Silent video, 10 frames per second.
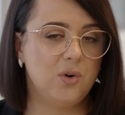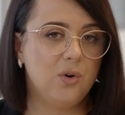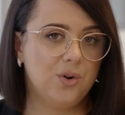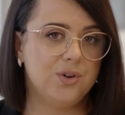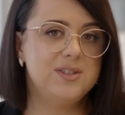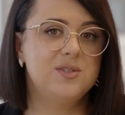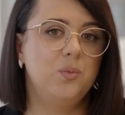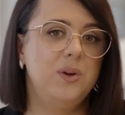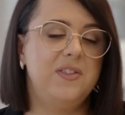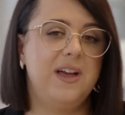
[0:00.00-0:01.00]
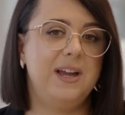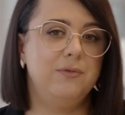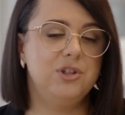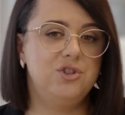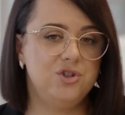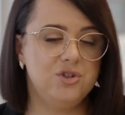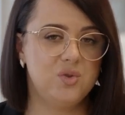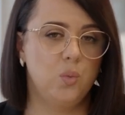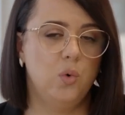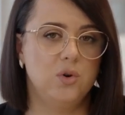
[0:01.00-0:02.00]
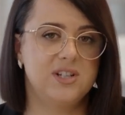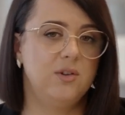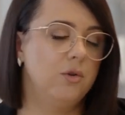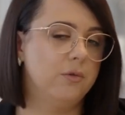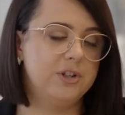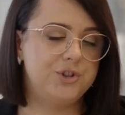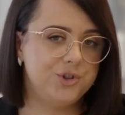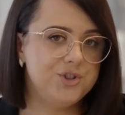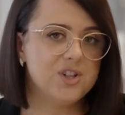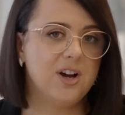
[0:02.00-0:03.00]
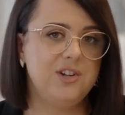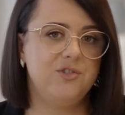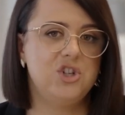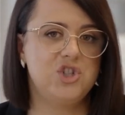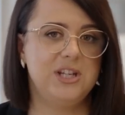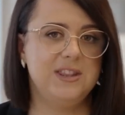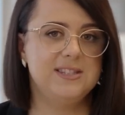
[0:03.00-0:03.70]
course, with a reduced water or reduced hydration in the